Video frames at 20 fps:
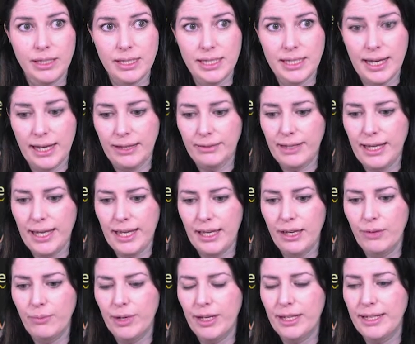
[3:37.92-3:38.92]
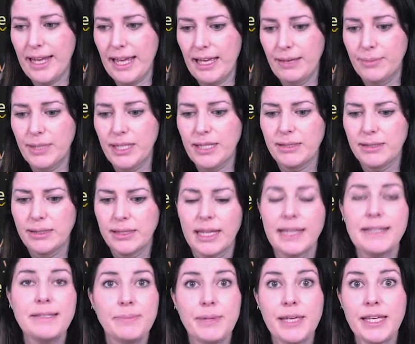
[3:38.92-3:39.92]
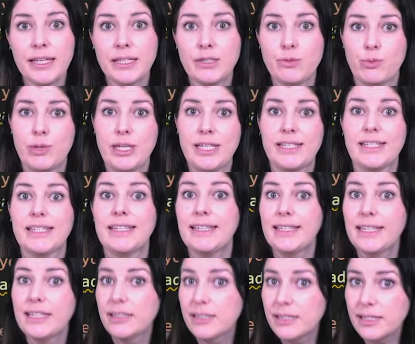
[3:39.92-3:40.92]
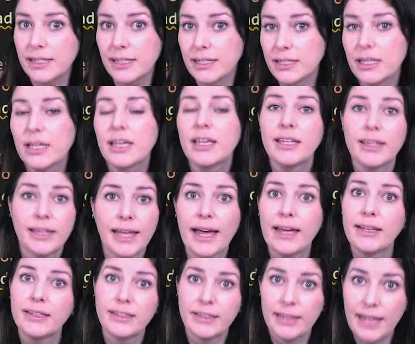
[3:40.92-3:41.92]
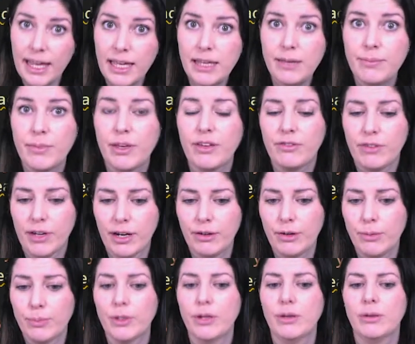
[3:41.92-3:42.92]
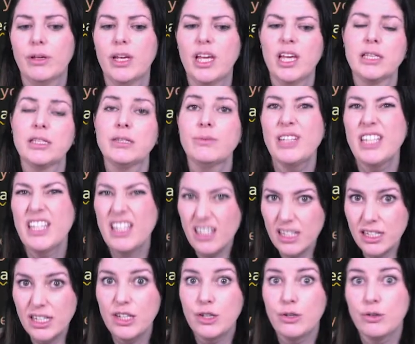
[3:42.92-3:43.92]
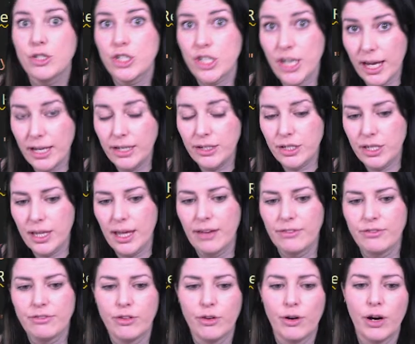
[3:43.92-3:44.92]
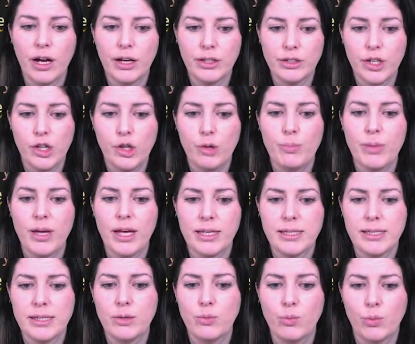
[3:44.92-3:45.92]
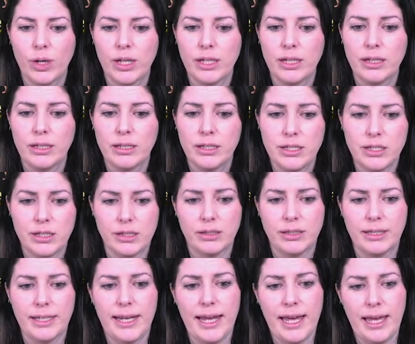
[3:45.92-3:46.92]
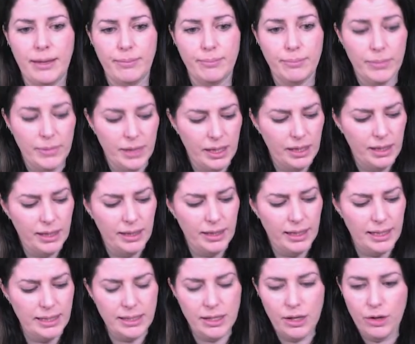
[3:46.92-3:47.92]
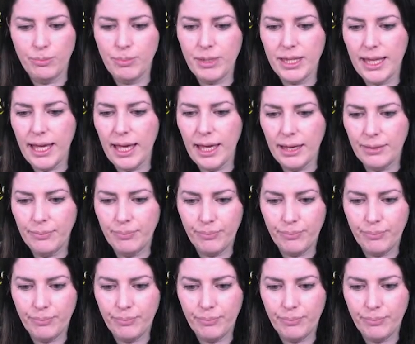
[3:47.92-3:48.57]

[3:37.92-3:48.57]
down here where name is. That's because we deleted that name variable. So we need to change that for our new personOne.Name. Let's copy that